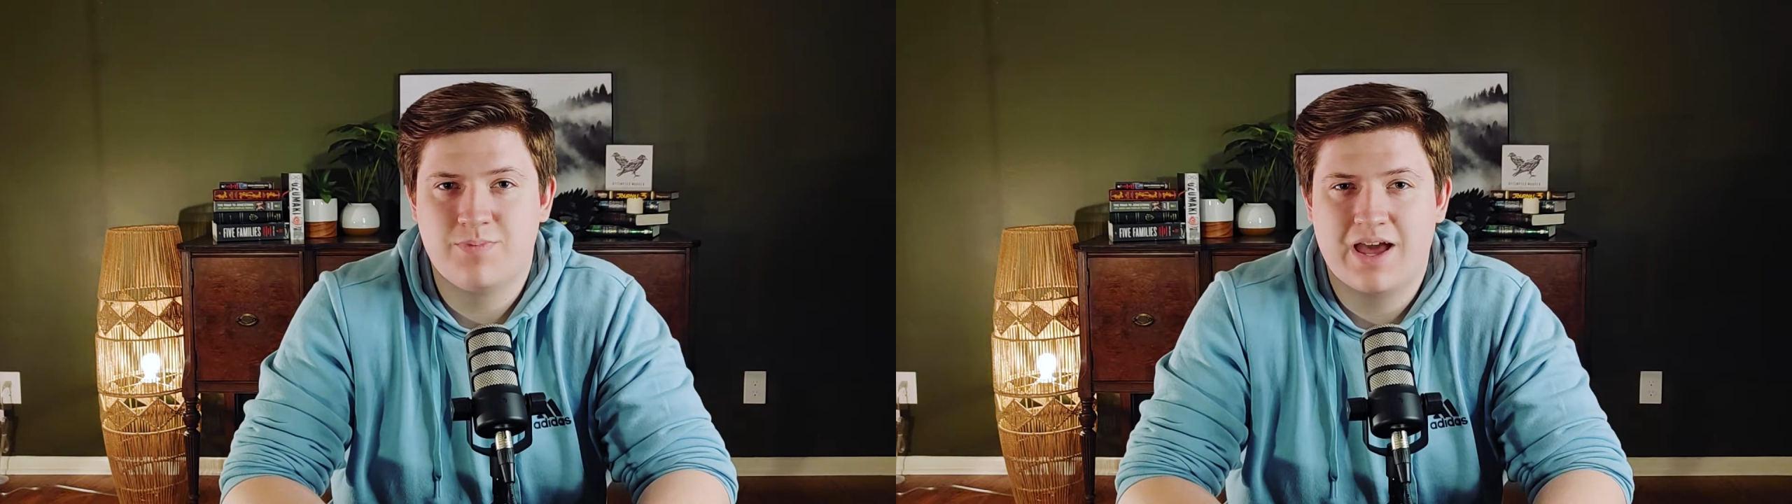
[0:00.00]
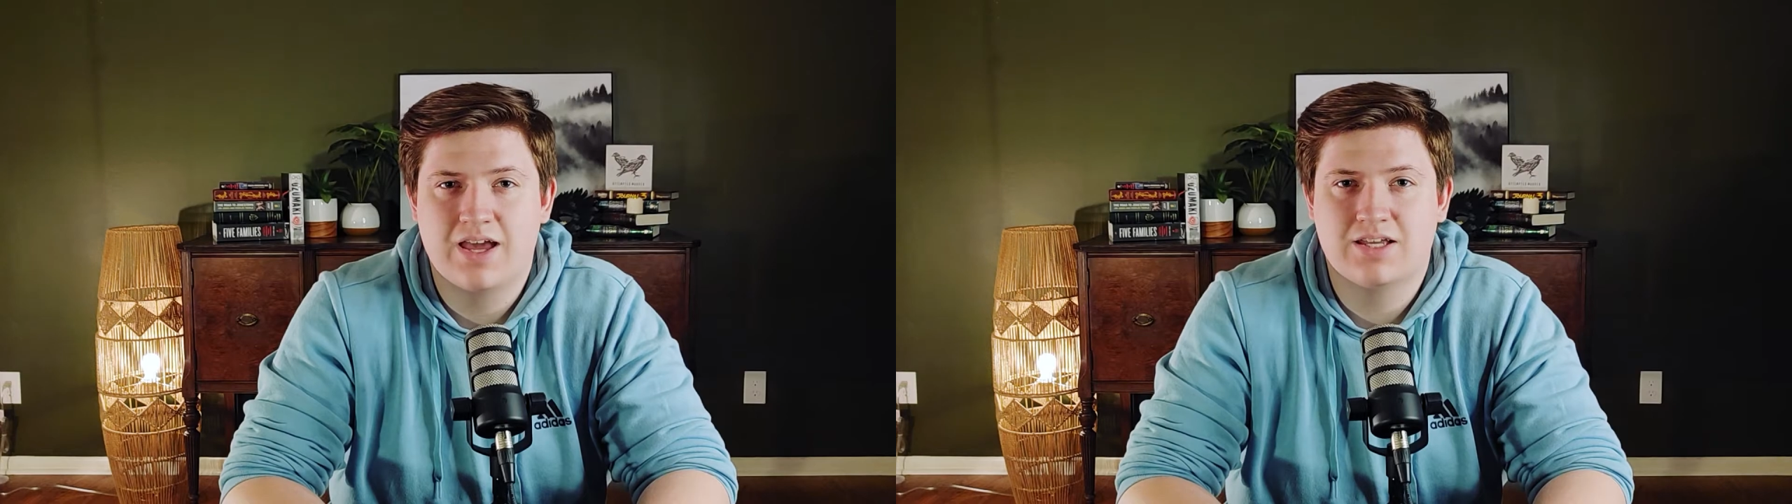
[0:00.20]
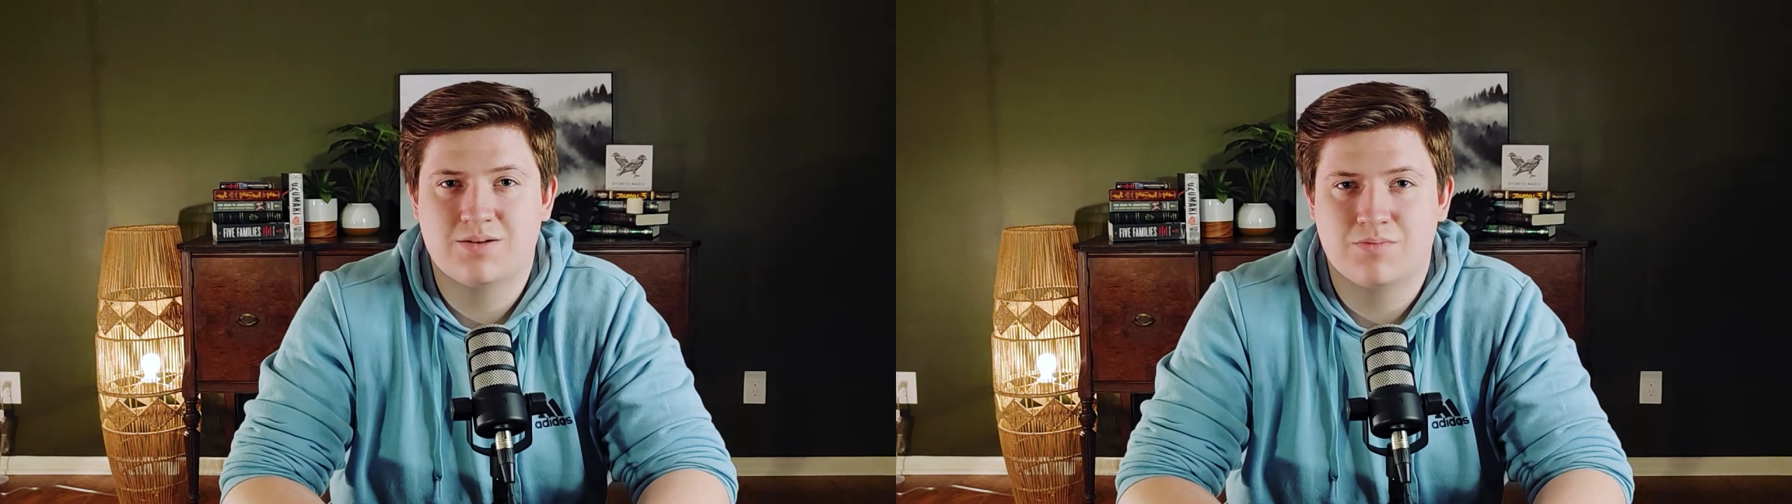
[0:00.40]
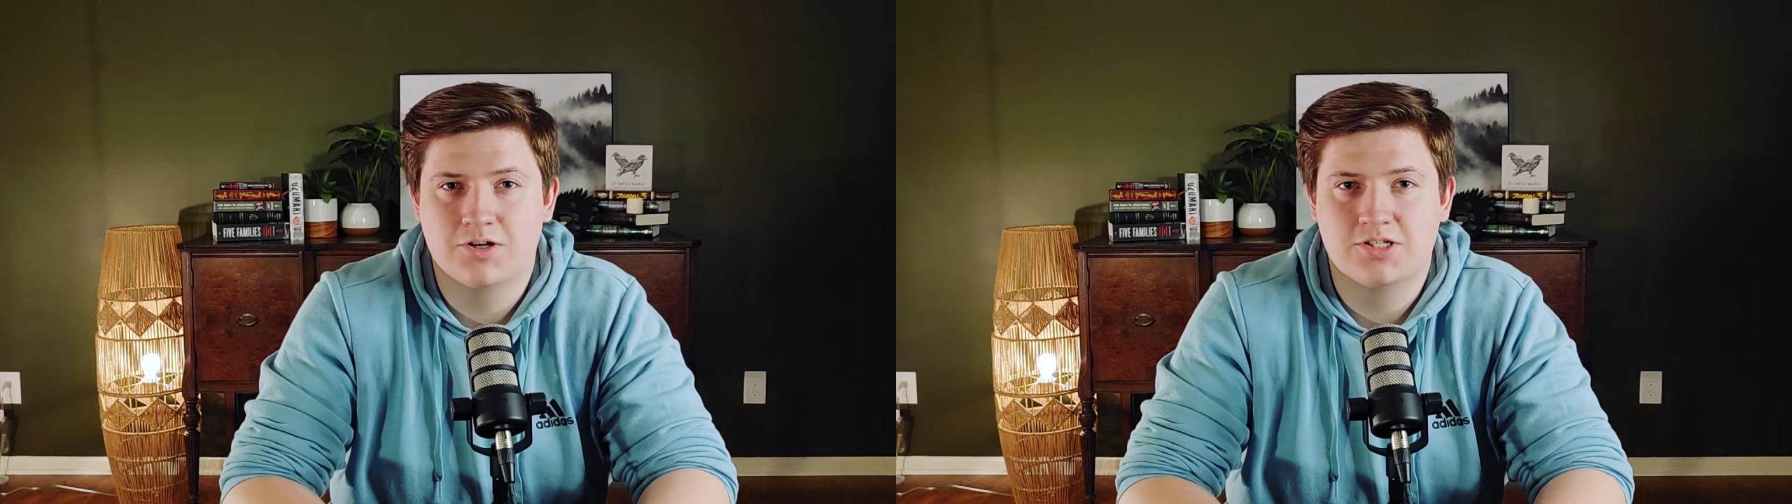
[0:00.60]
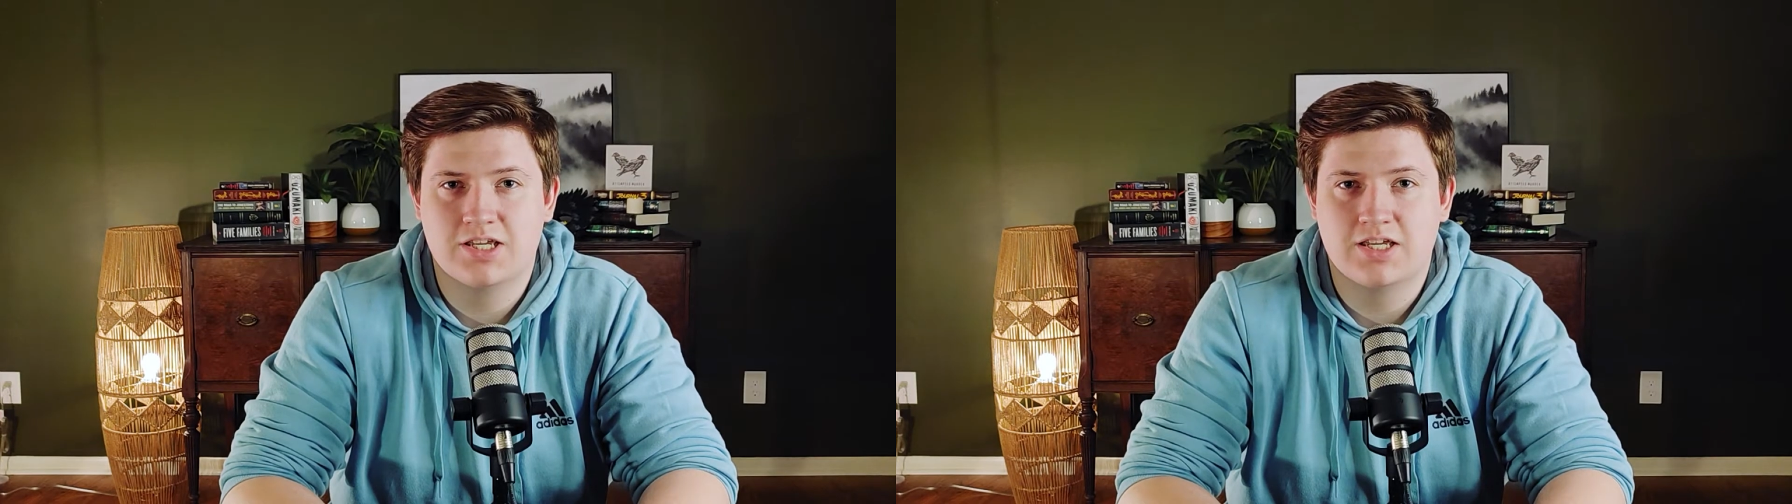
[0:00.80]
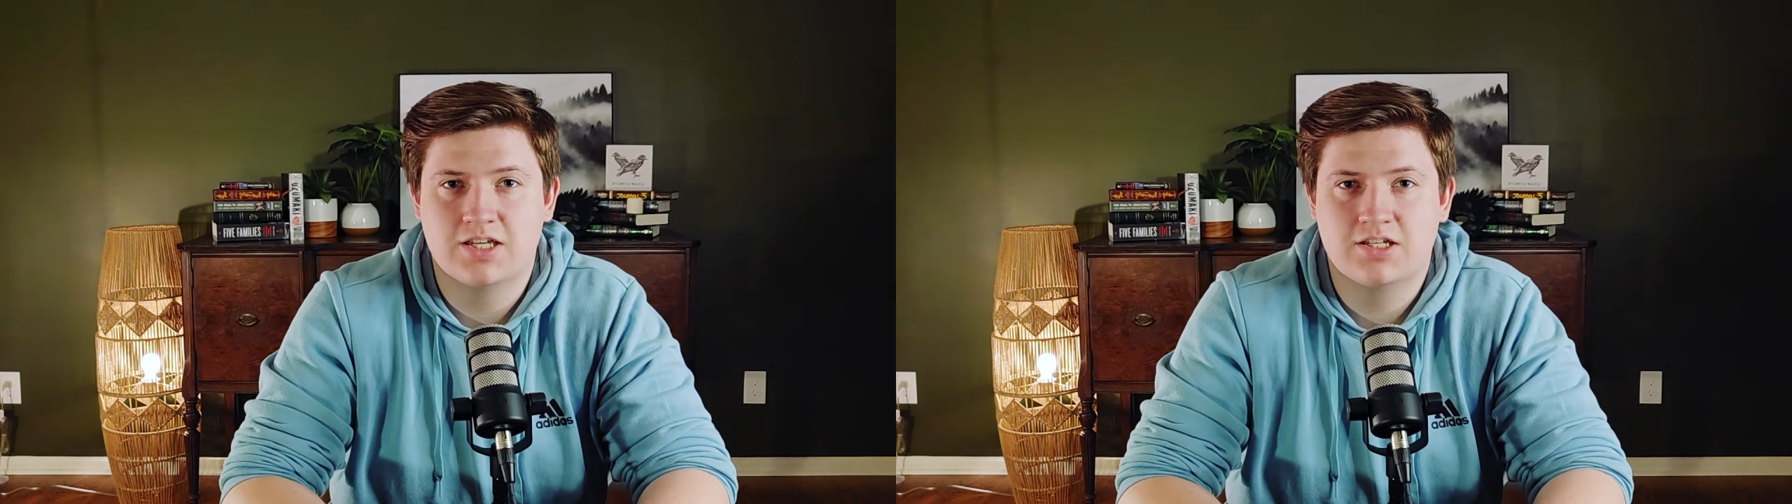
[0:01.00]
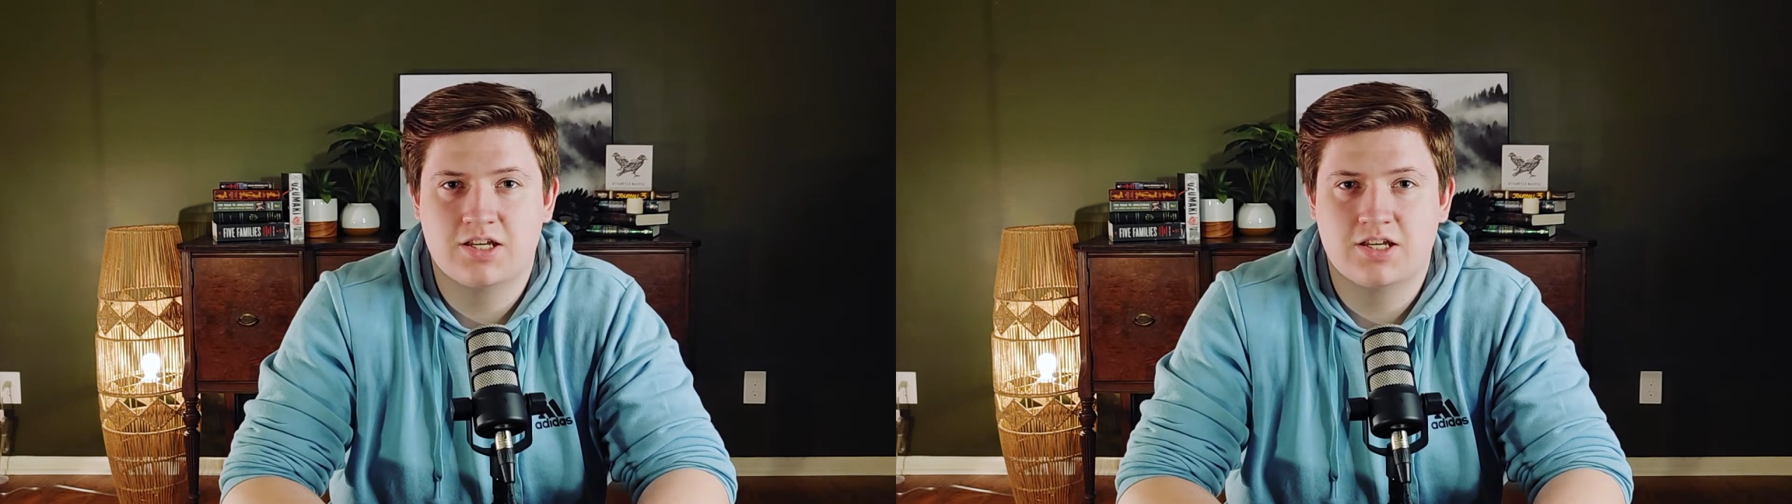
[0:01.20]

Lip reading: back as a mercy